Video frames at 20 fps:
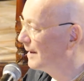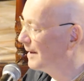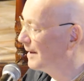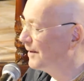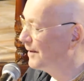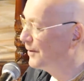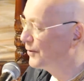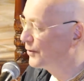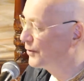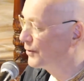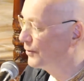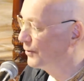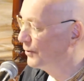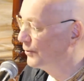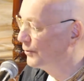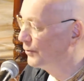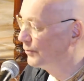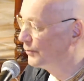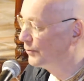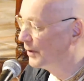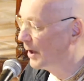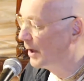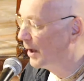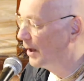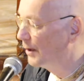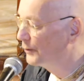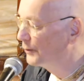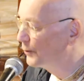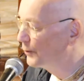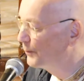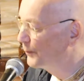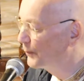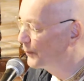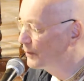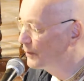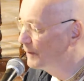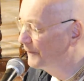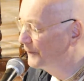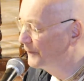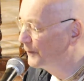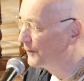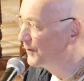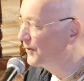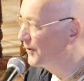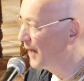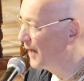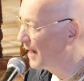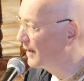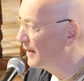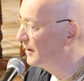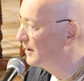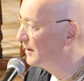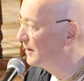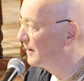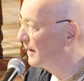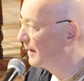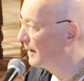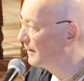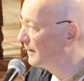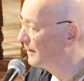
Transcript: So how to prove to the scientists that